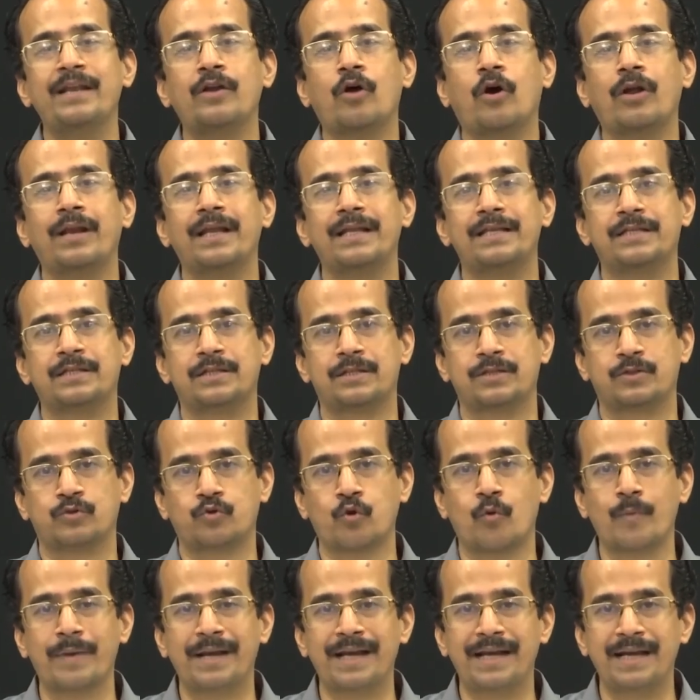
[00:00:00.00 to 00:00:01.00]
are picked
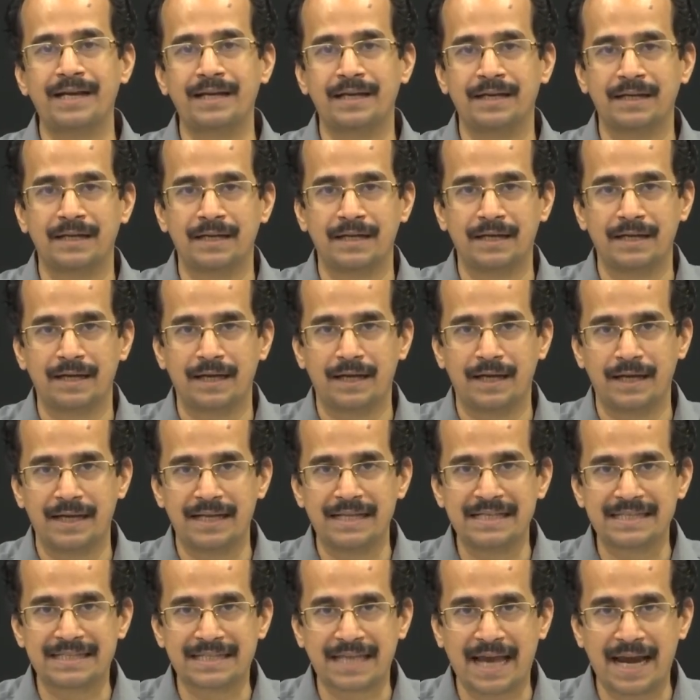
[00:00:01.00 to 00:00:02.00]
up, they have to
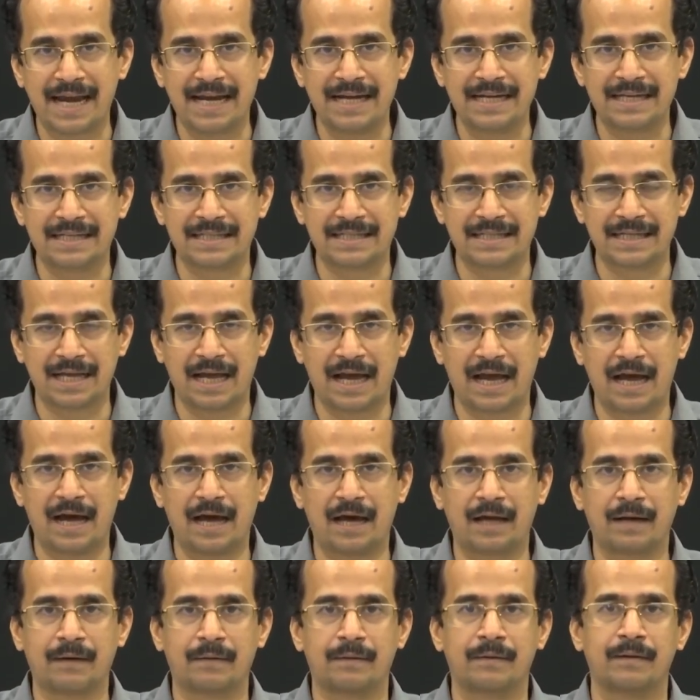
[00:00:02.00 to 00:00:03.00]
be documented
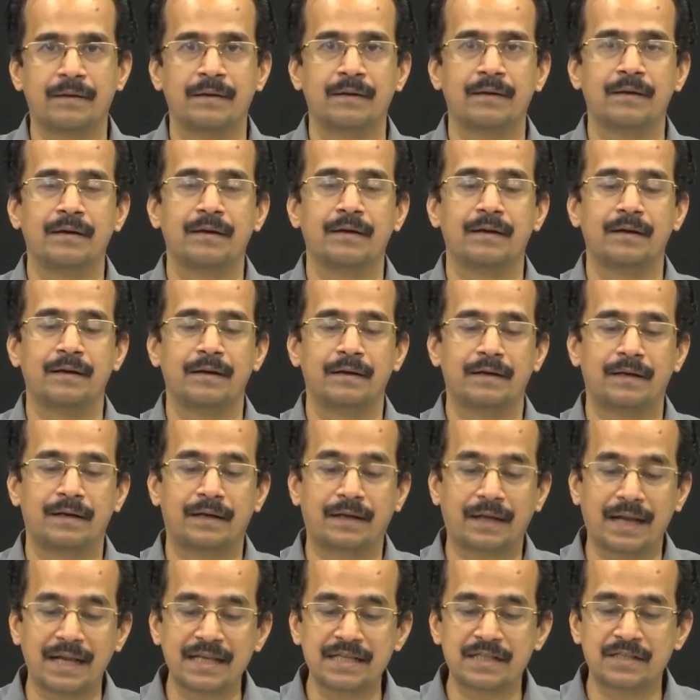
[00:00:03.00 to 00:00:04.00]
and they
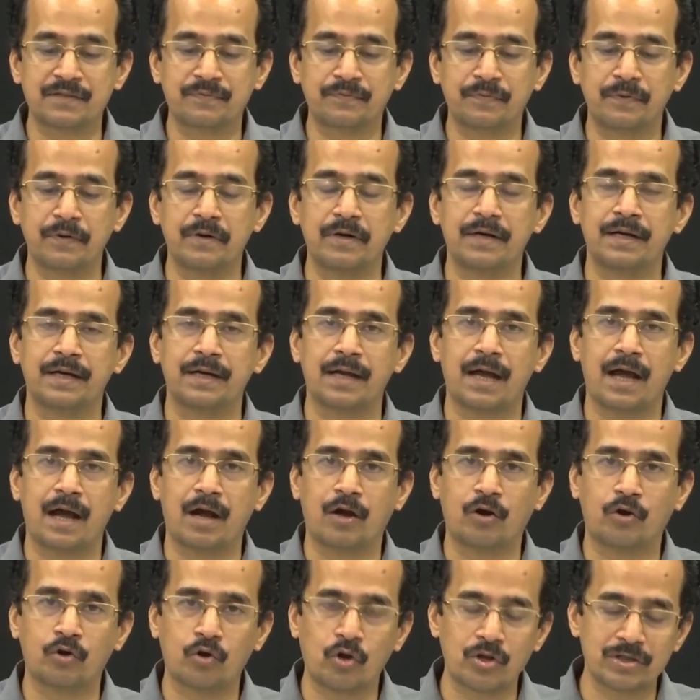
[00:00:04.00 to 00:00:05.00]
have to be
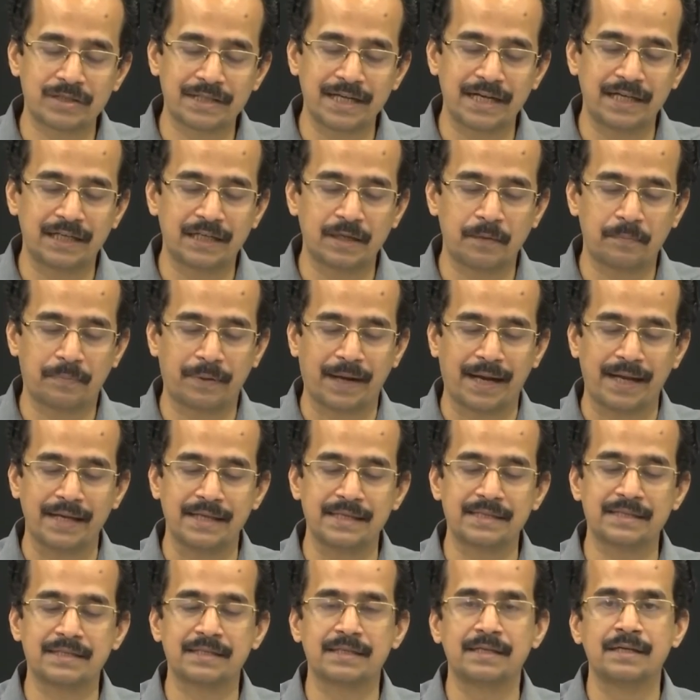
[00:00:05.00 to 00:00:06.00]
further propagated.
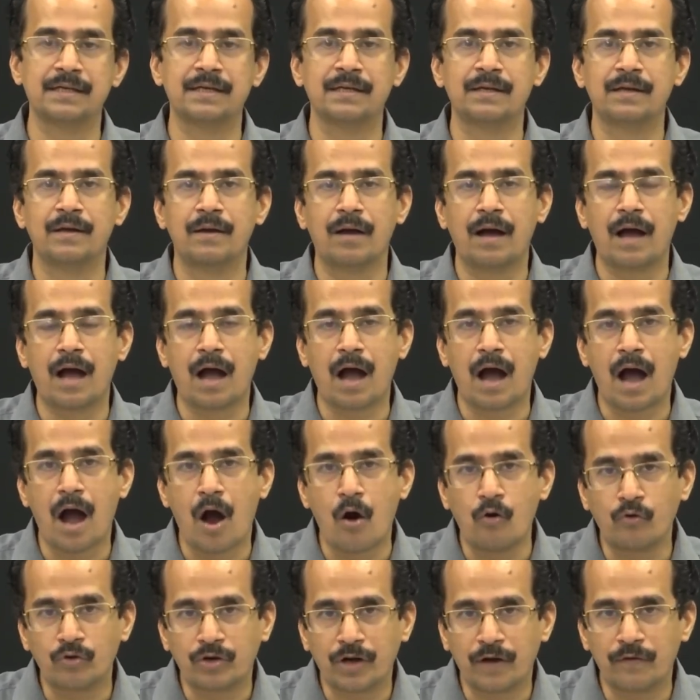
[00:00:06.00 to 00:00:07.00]
So,
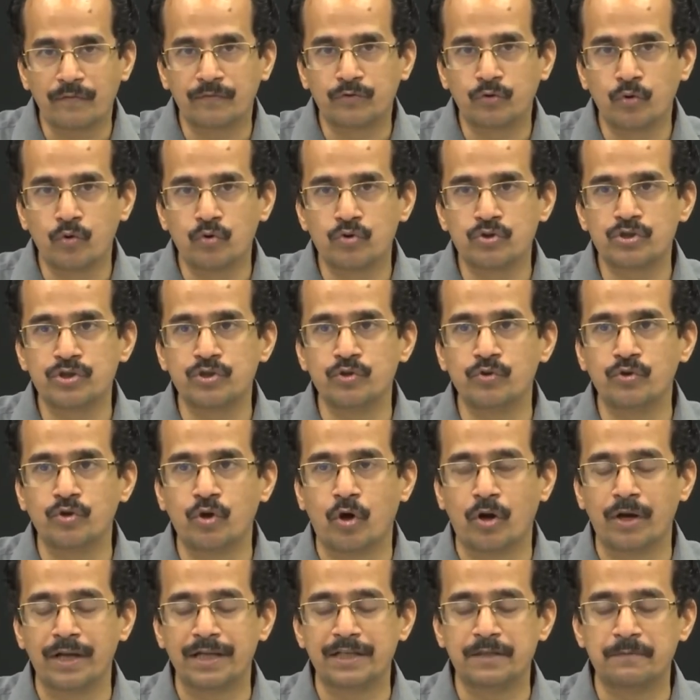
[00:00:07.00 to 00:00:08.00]
knowledge management
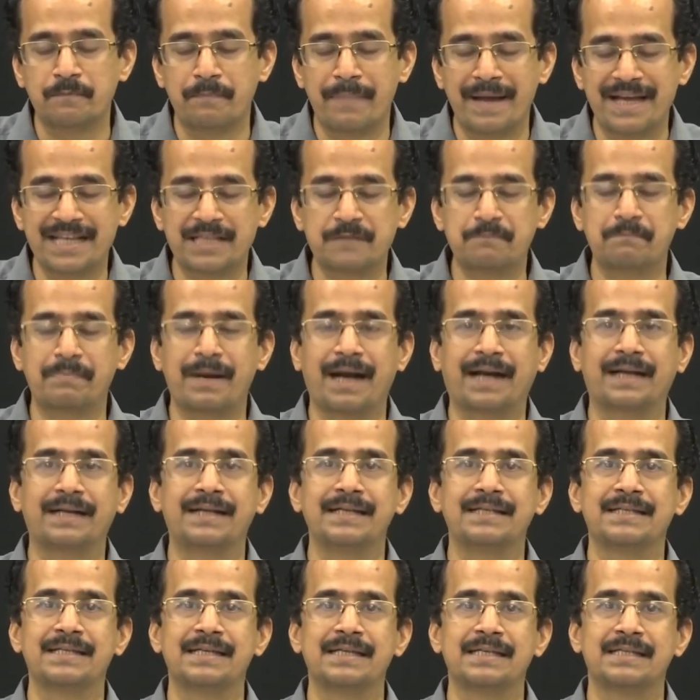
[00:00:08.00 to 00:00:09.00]
system
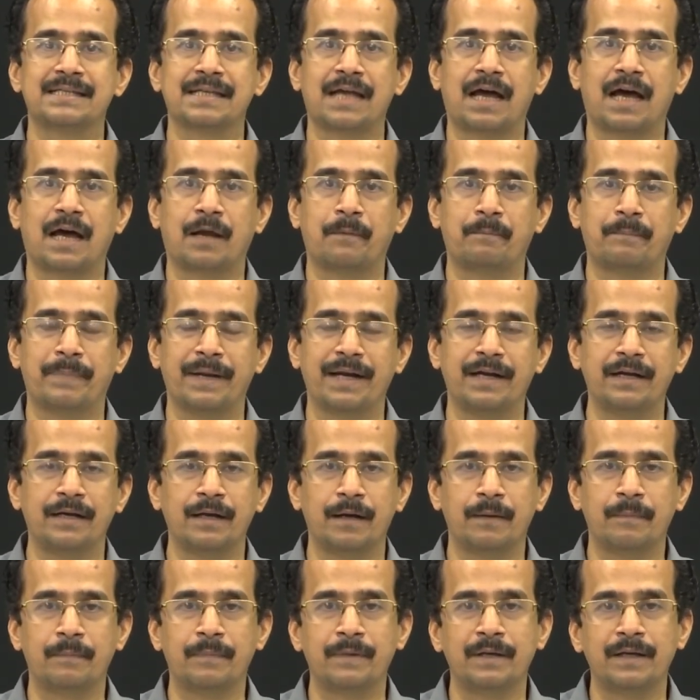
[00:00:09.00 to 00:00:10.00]

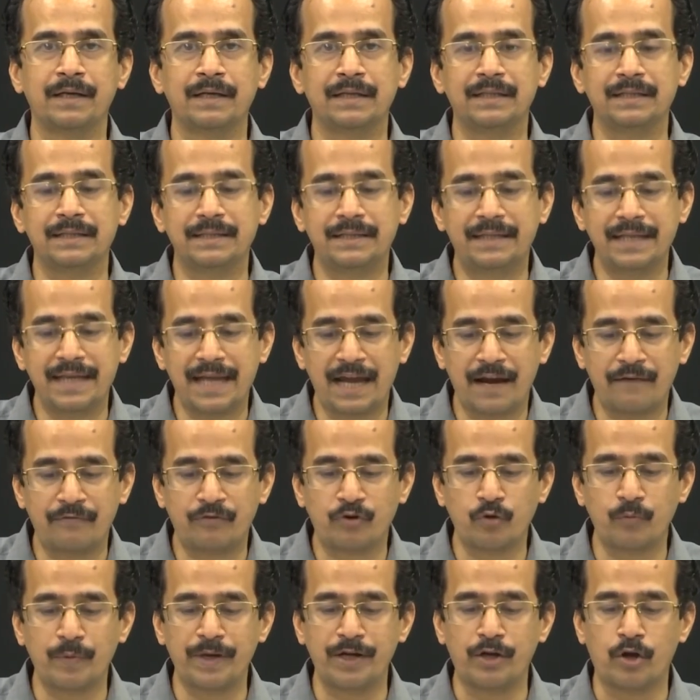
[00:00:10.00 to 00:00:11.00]
involves
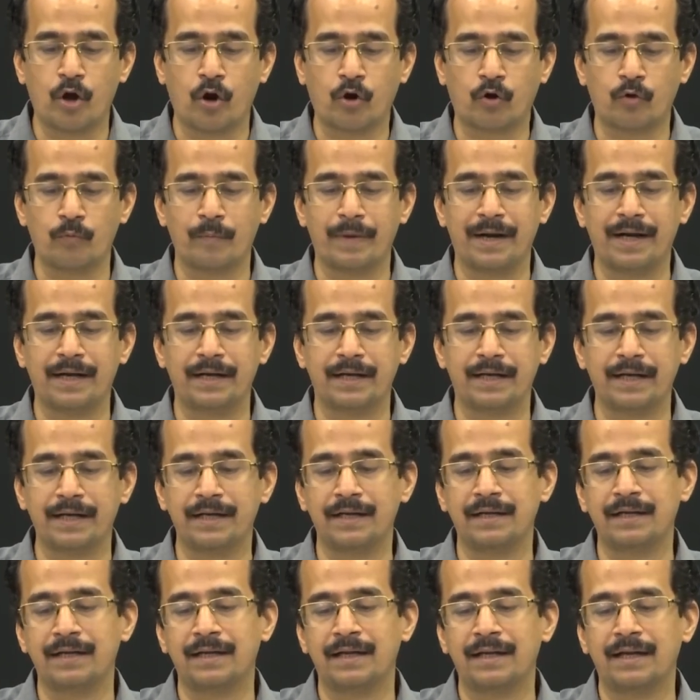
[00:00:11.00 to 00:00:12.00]

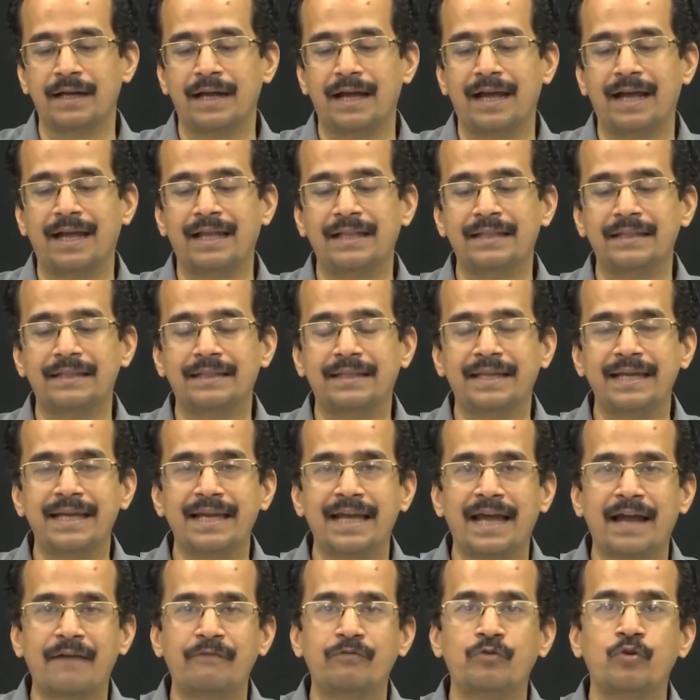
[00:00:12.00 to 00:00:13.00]
machine interaction,
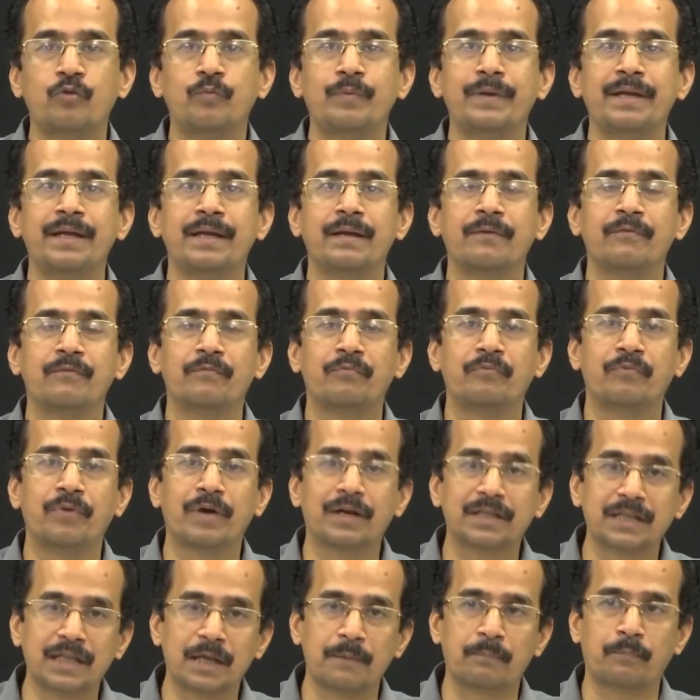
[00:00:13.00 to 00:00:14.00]
interaction
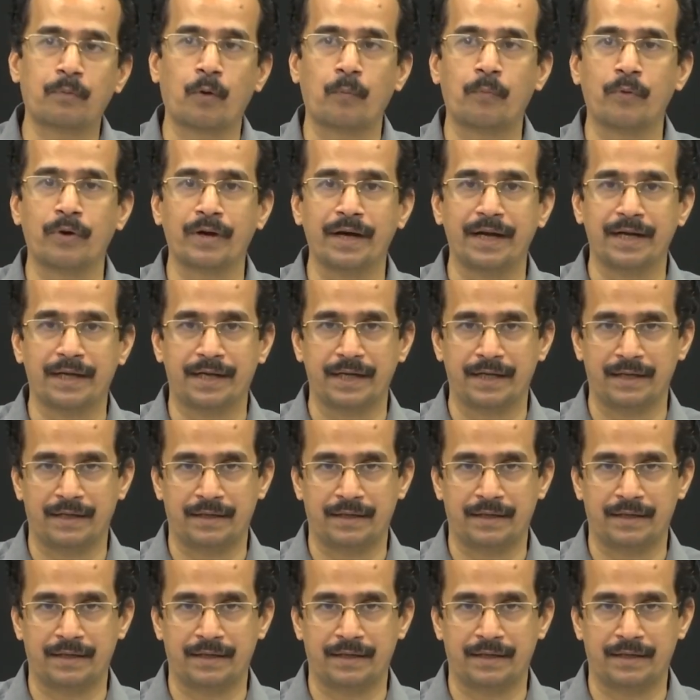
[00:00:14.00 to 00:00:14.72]
over emails,